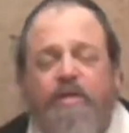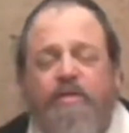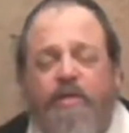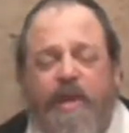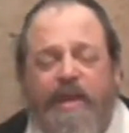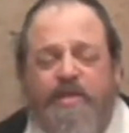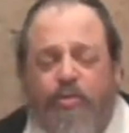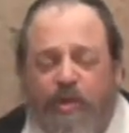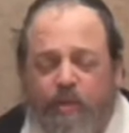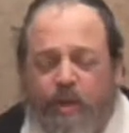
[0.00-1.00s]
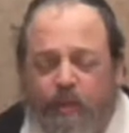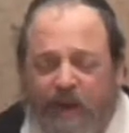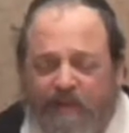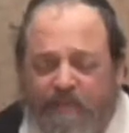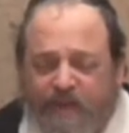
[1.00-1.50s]
So that's really what
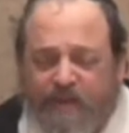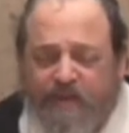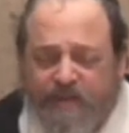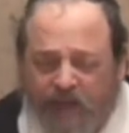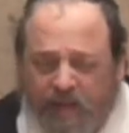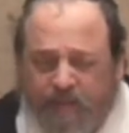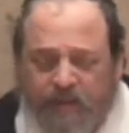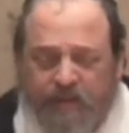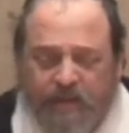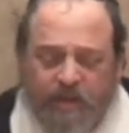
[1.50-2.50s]
Rav meant to tell me.